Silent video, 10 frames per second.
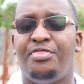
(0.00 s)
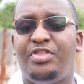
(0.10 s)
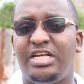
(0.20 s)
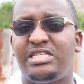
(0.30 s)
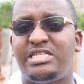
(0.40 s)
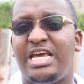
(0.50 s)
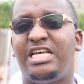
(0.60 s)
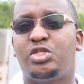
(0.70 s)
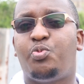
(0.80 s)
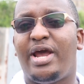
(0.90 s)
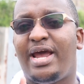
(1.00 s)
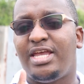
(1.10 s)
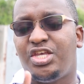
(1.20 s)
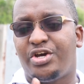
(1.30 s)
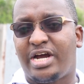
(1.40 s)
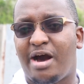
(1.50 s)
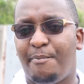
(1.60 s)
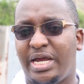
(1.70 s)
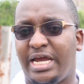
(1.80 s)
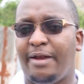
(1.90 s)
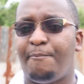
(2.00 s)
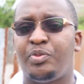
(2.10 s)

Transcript: This is where you come in.